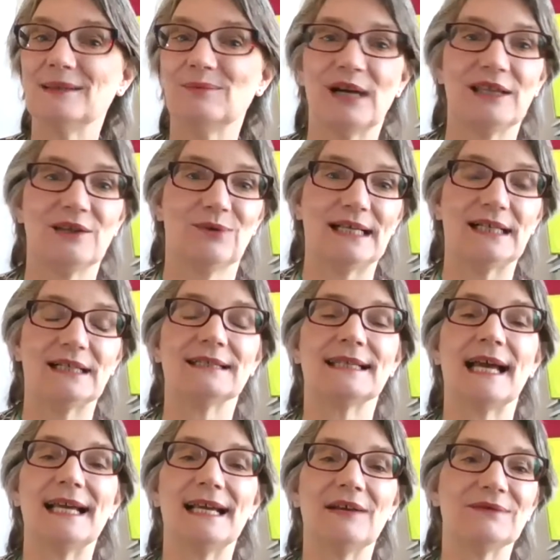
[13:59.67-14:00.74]
by the way, because
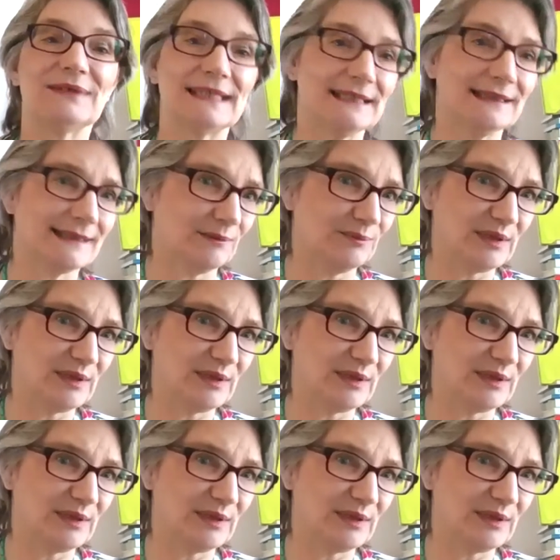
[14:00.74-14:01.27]
I have seen some